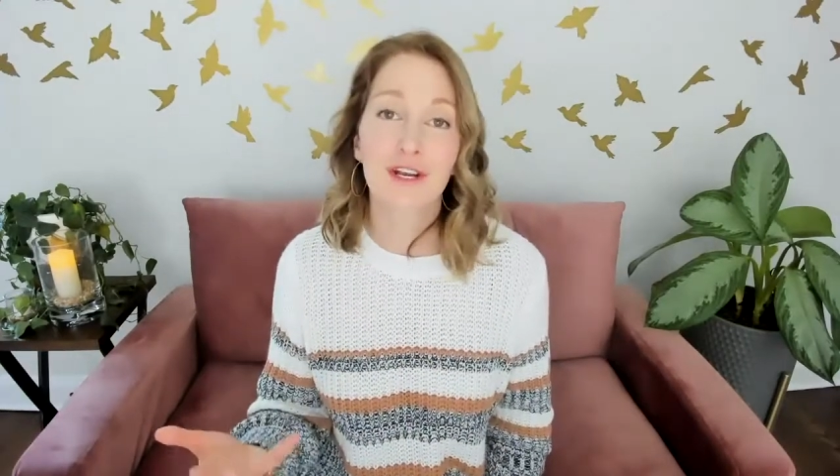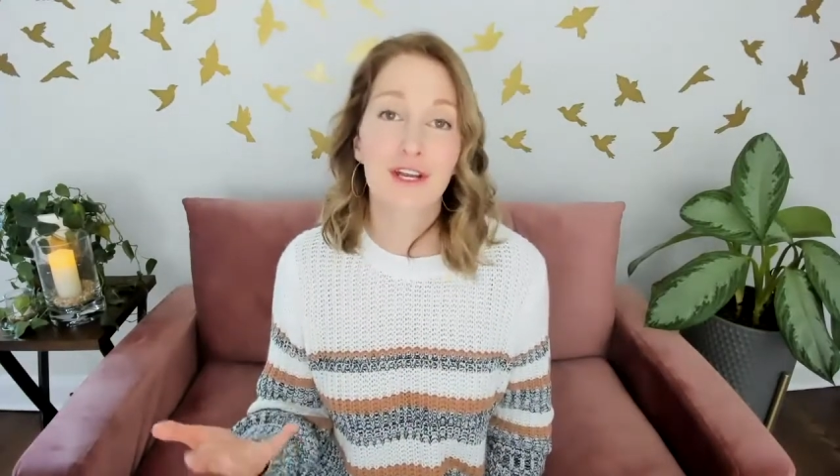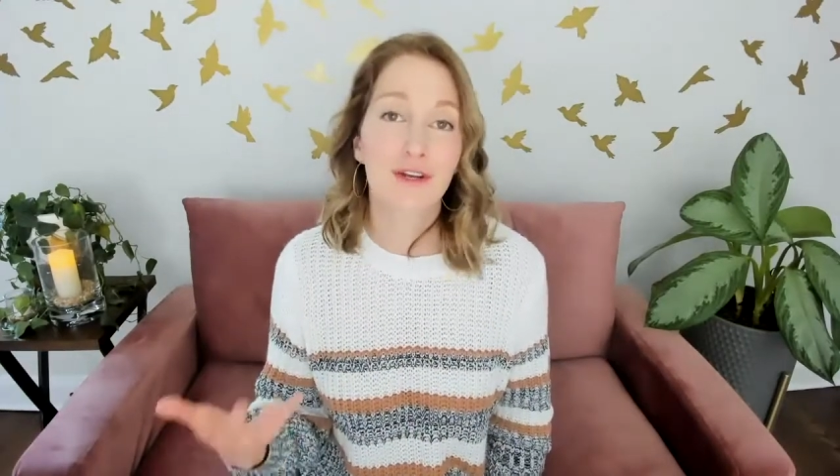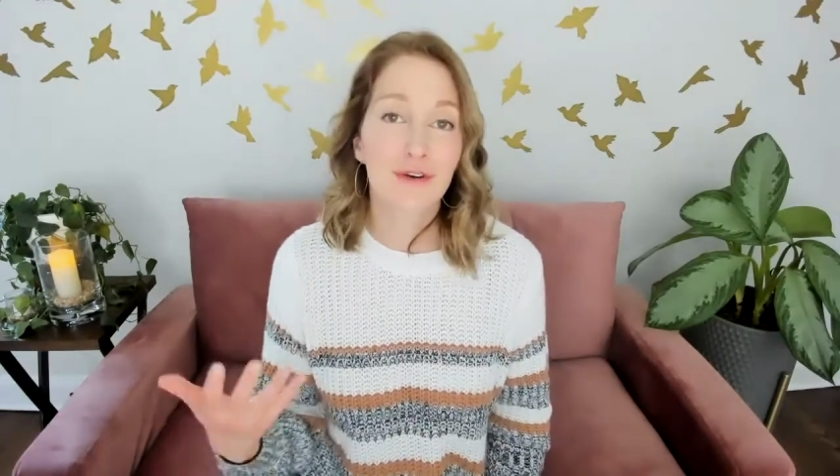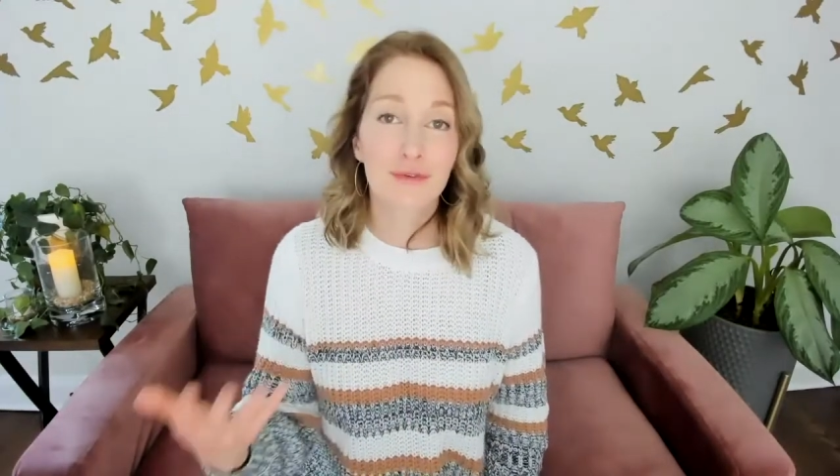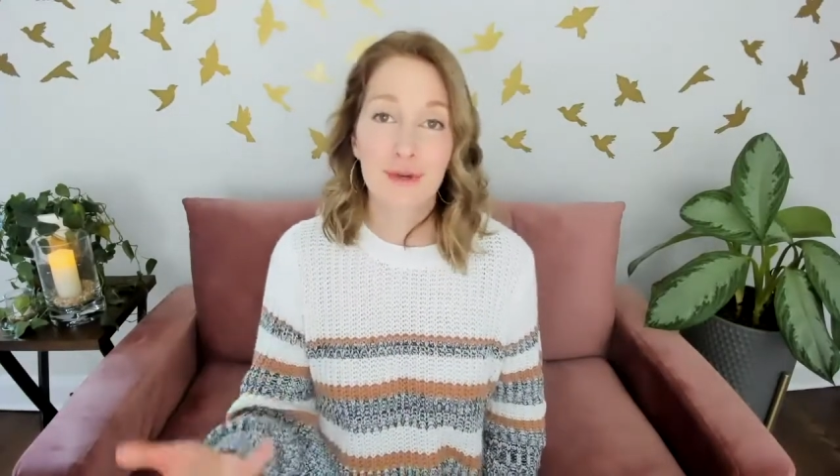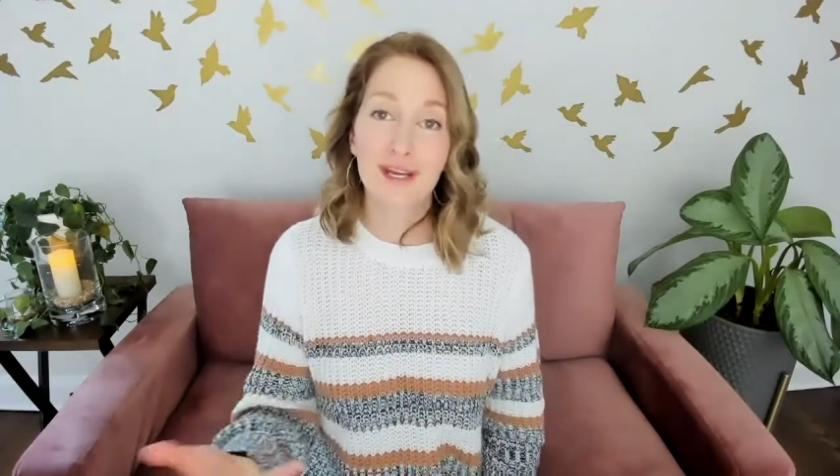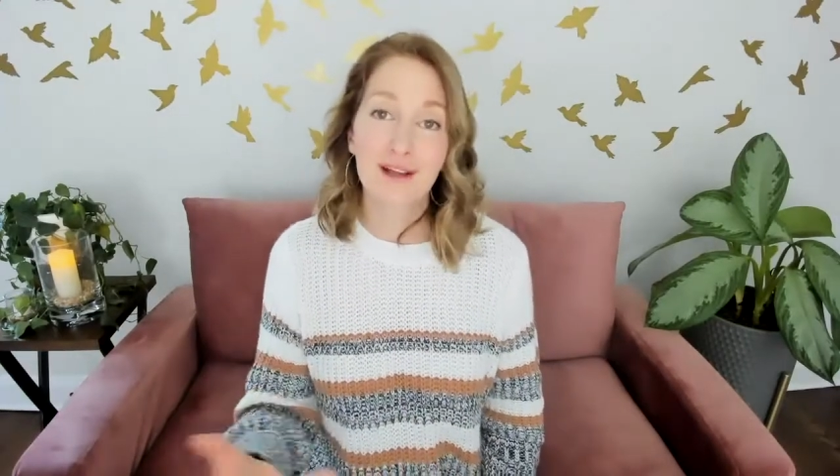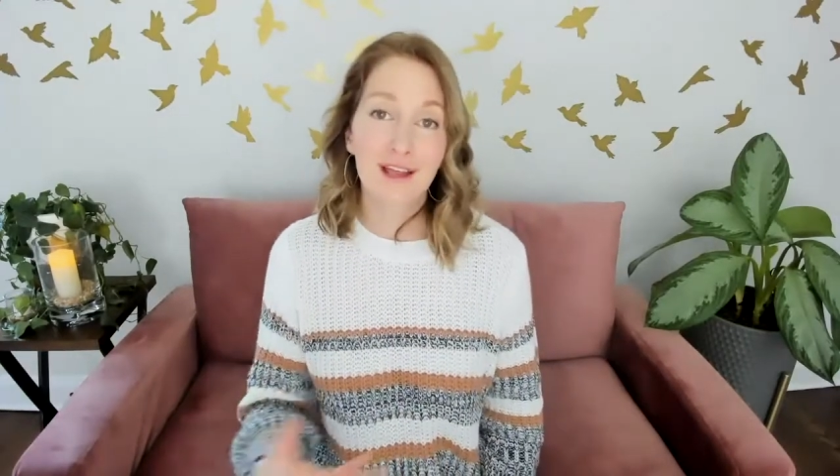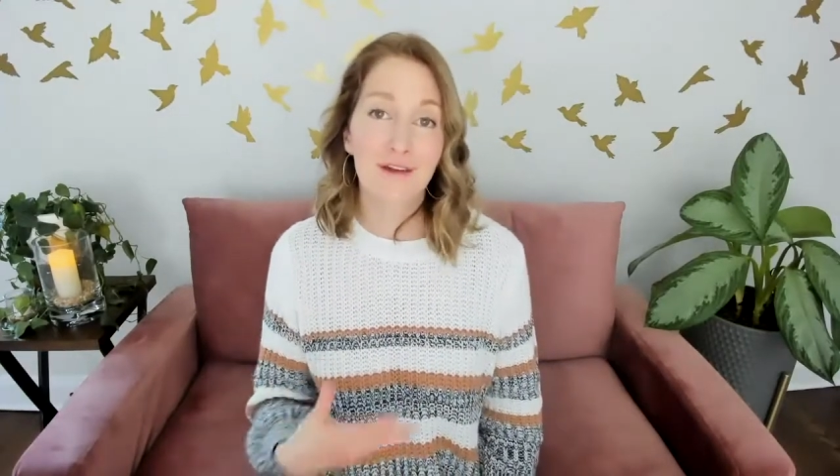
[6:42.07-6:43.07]
in your
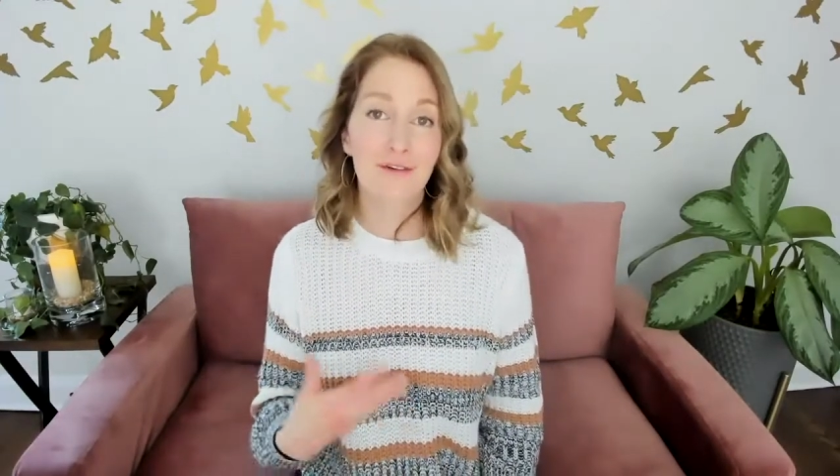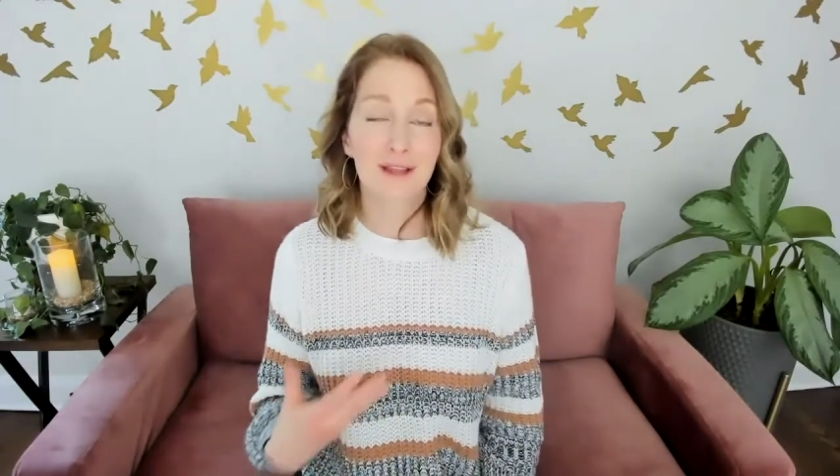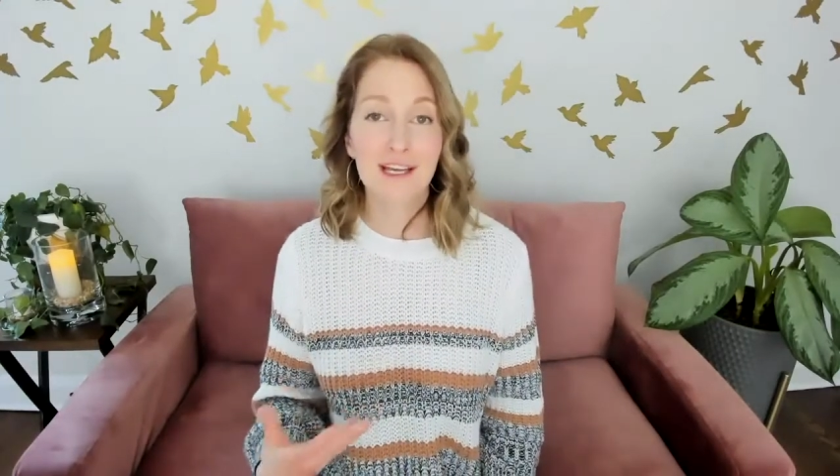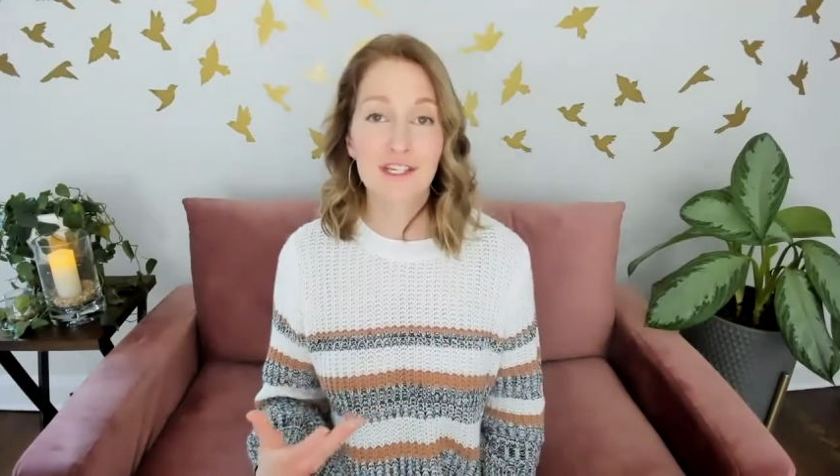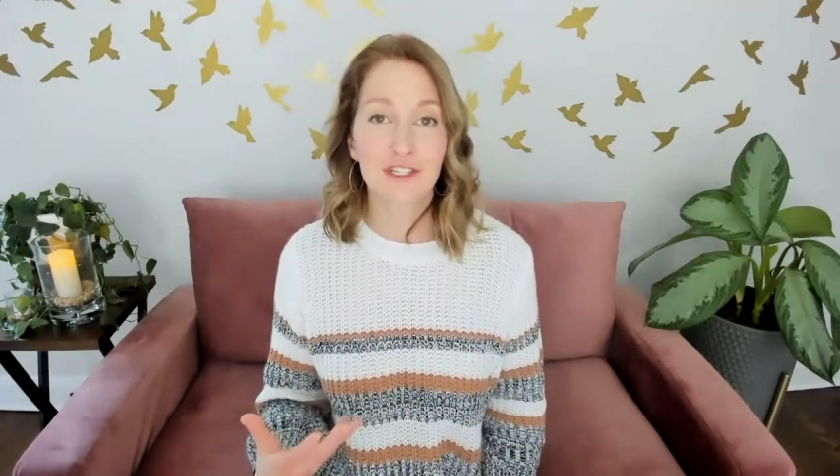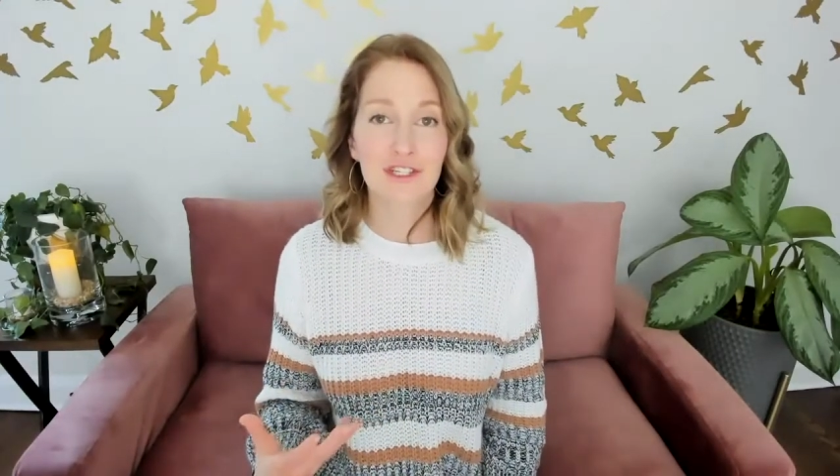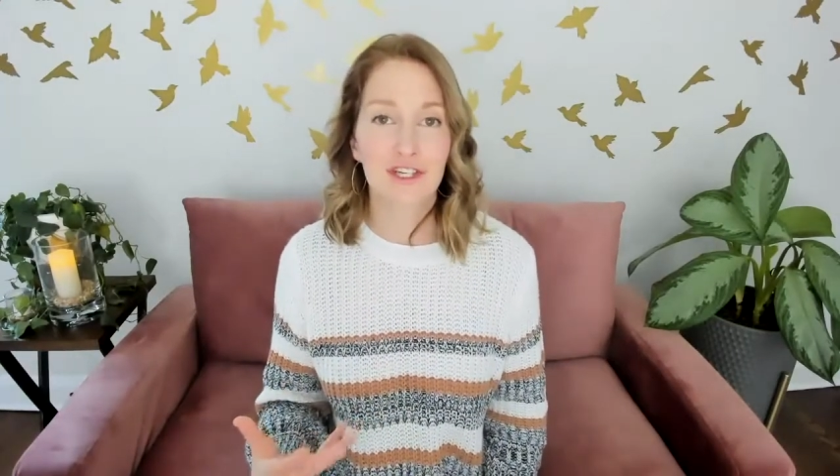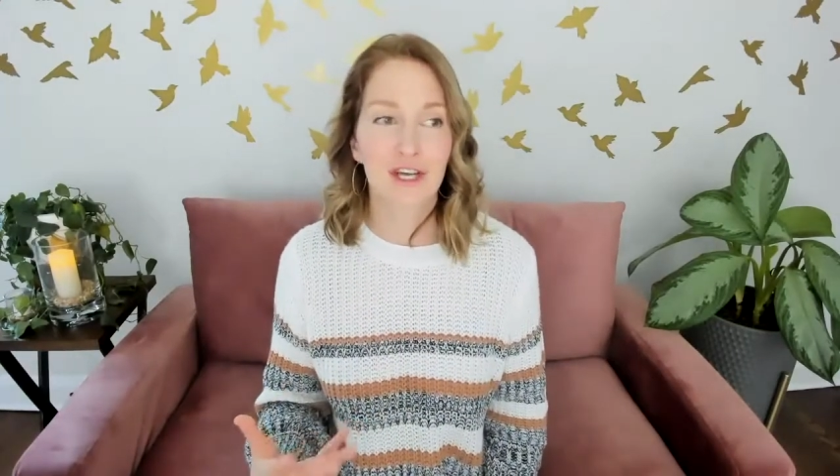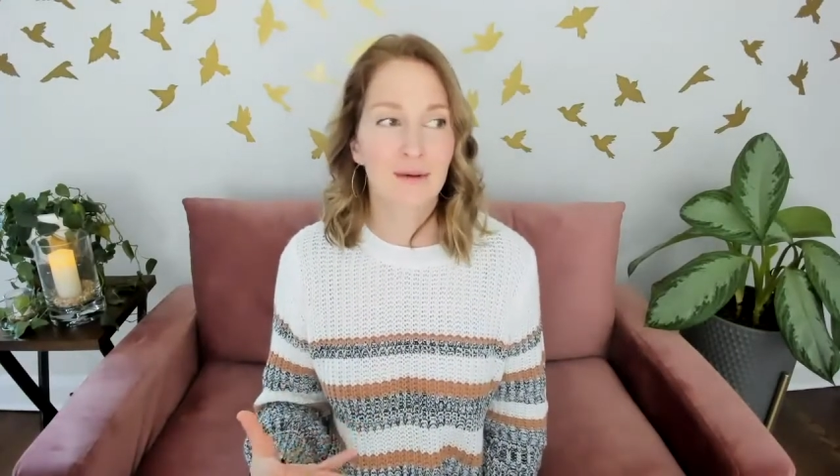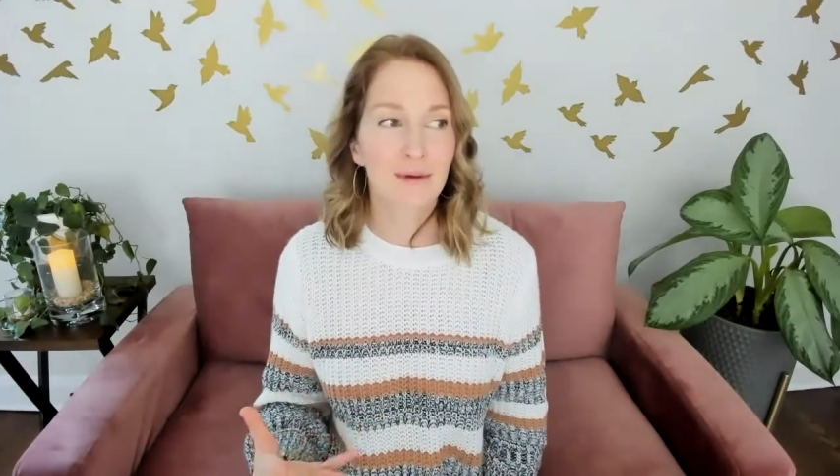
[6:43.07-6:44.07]
real life
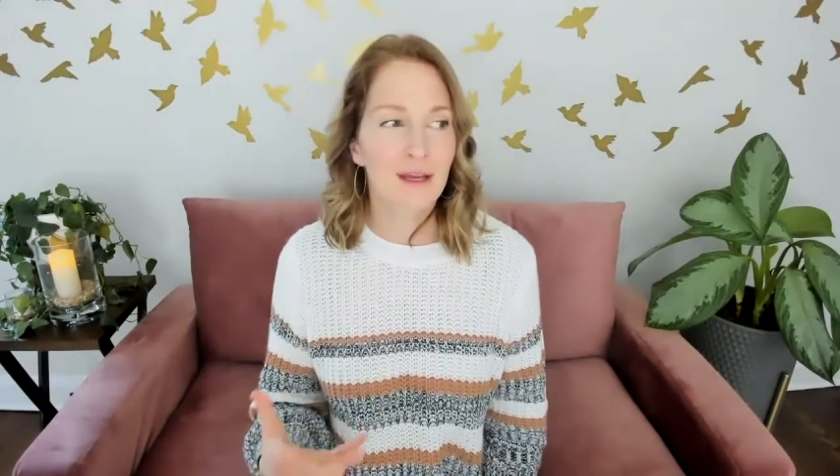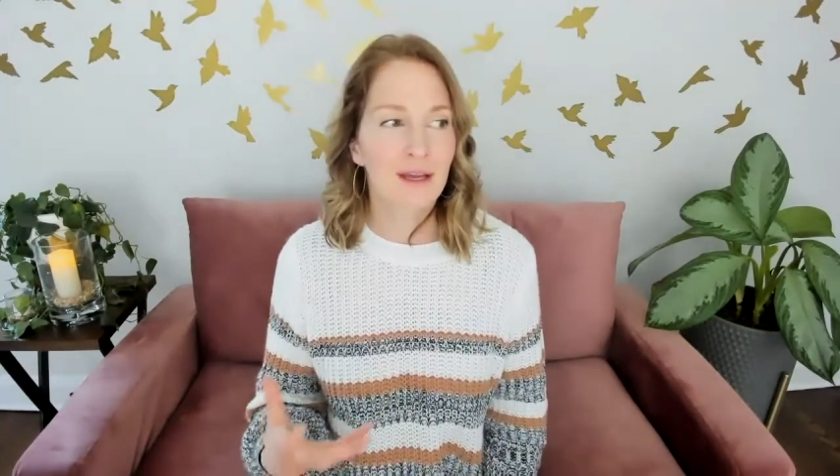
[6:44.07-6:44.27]
relationship,